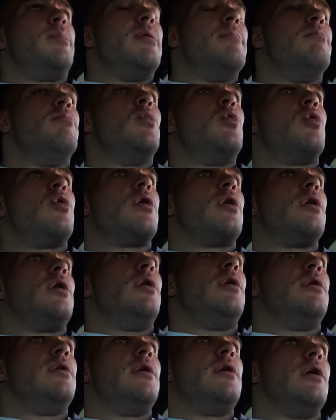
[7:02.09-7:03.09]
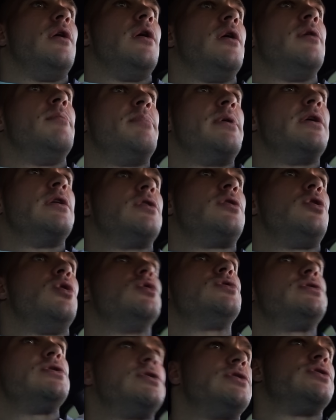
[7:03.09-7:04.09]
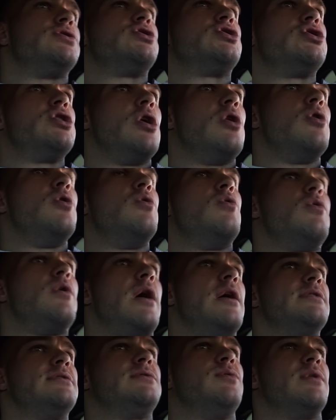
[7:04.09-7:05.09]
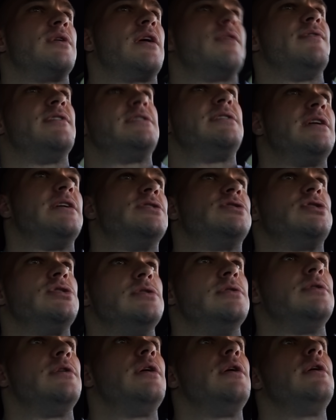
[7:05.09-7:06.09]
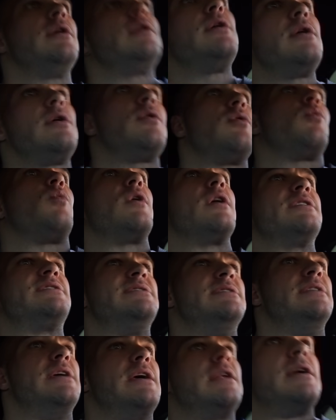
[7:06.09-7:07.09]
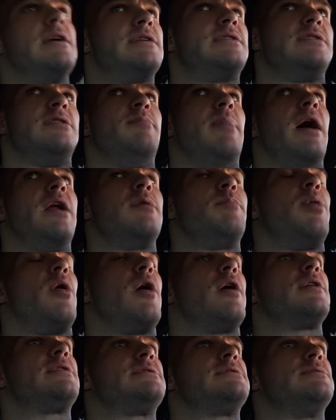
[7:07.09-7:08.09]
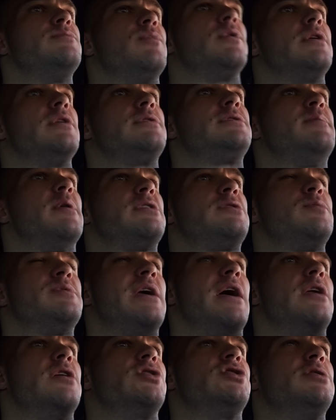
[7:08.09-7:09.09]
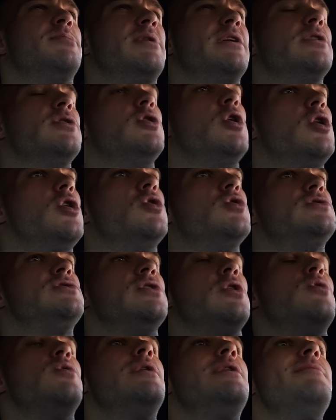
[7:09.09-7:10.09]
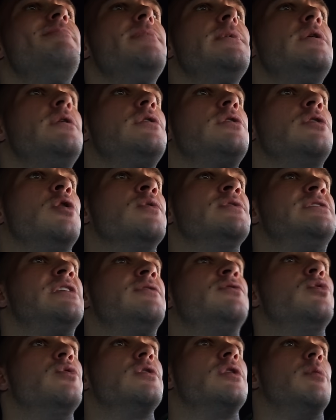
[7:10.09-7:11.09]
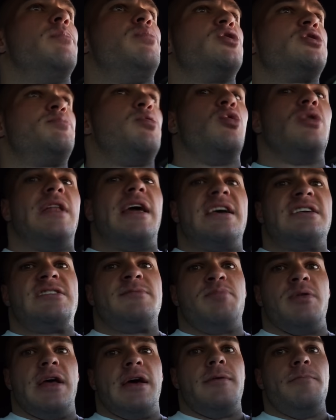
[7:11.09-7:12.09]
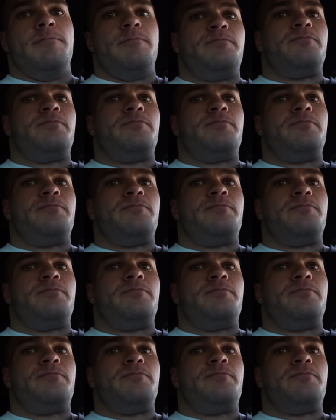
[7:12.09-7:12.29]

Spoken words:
bit more, being closer to the show. I just want to give attention where it's needed to the body parts, especially with the energy being low. So, you know, instead of doing a push-pull leg split,